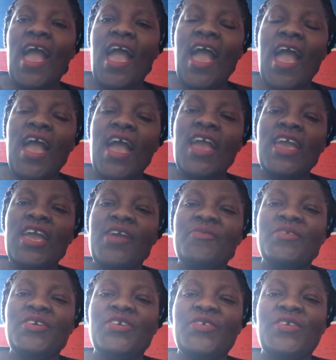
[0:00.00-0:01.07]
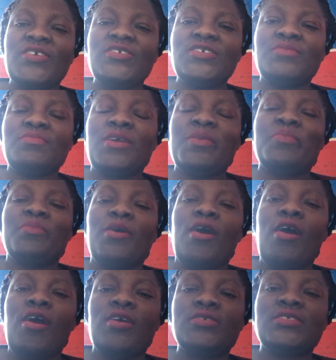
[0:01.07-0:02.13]
I have a crush on my
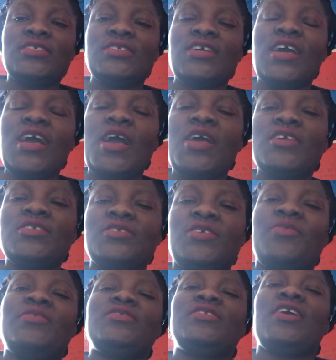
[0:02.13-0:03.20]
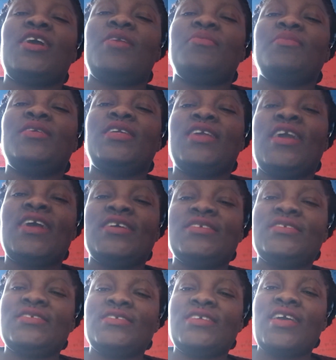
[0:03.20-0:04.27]
boss. Story time.
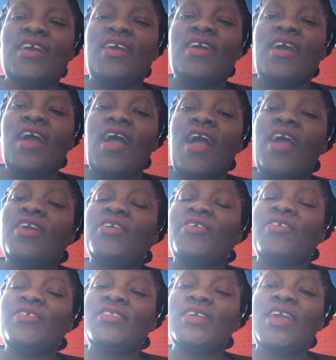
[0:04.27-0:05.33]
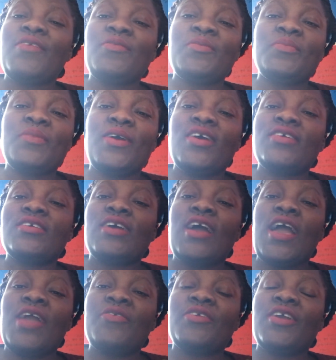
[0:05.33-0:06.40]
Yes, I currently have a boss.
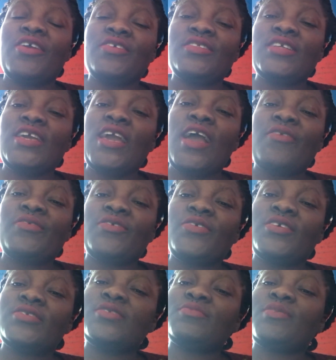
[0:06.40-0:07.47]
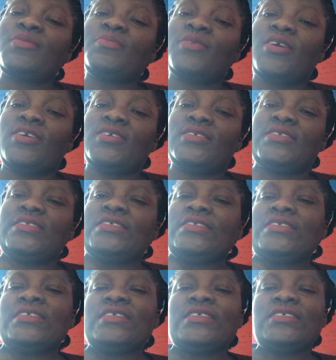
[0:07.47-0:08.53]
I currently have a crush on my boss.
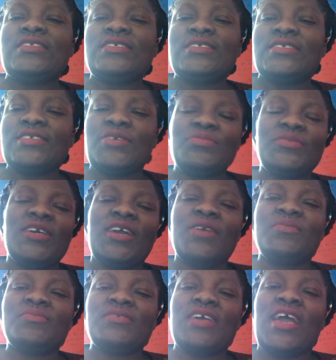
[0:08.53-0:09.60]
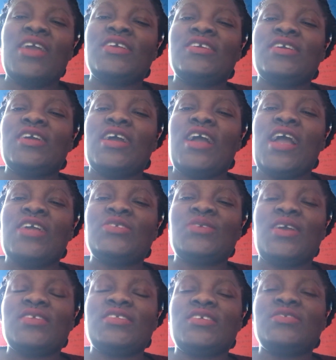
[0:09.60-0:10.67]
Sometimes I I
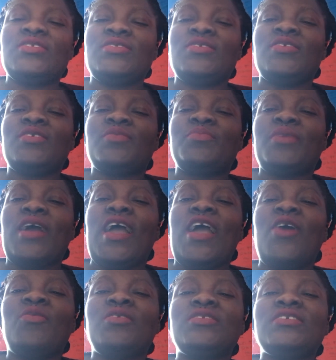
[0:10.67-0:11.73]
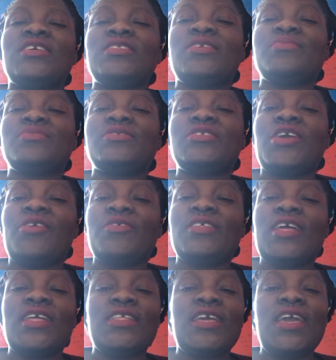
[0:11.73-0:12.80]
try not to look, but I always end up staring
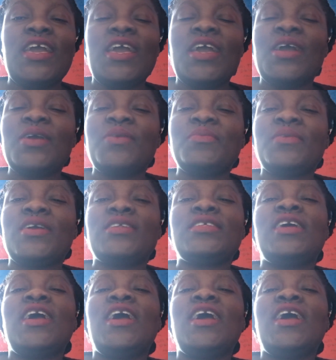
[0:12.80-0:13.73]
at him, and